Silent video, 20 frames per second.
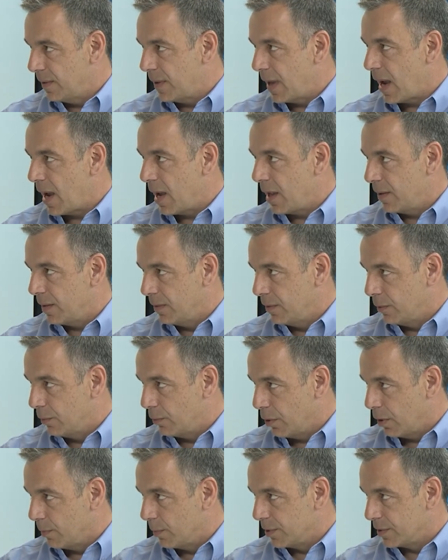that the
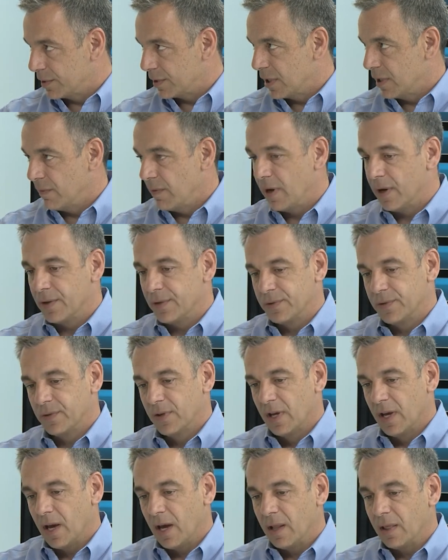Romers give us
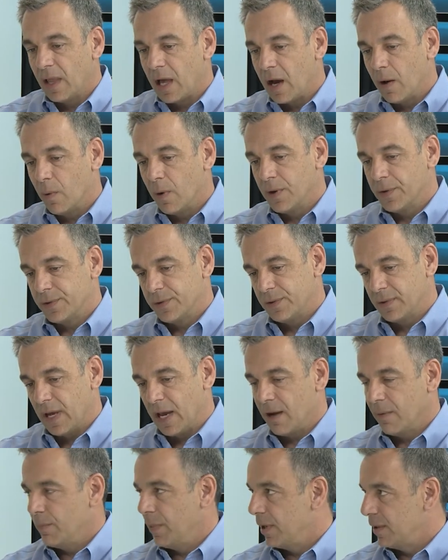allow us to
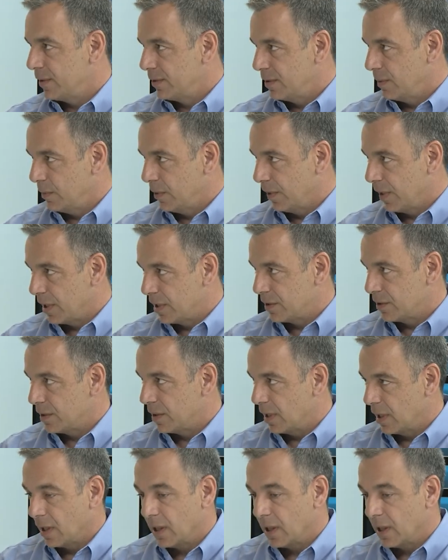have better simulation